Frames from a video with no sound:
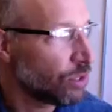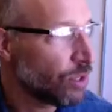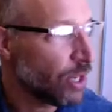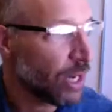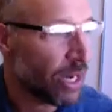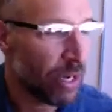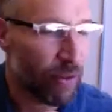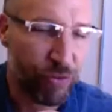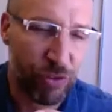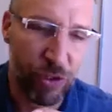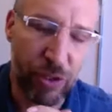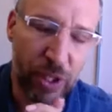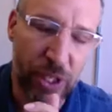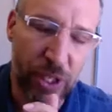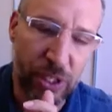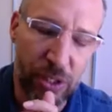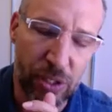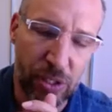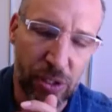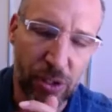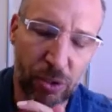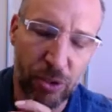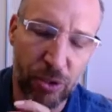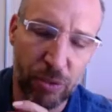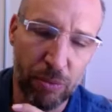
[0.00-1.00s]
you after this
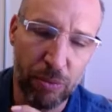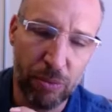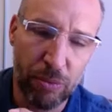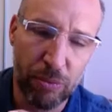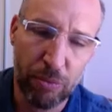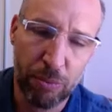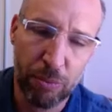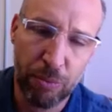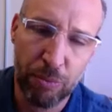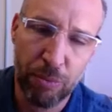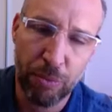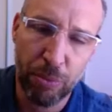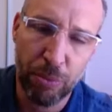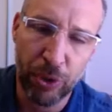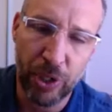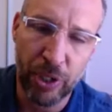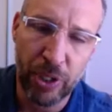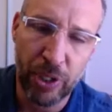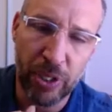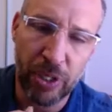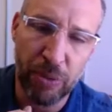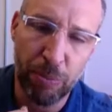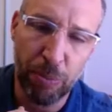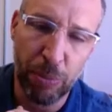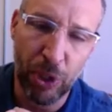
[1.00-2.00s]
and you can put it
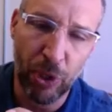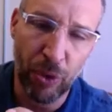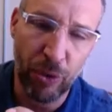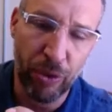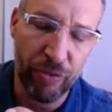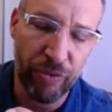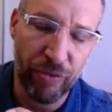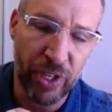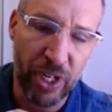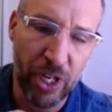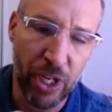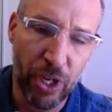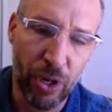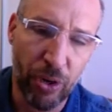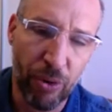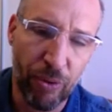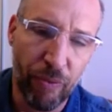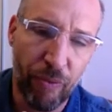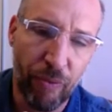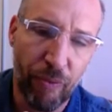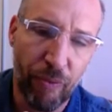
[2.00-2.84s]
in below the video.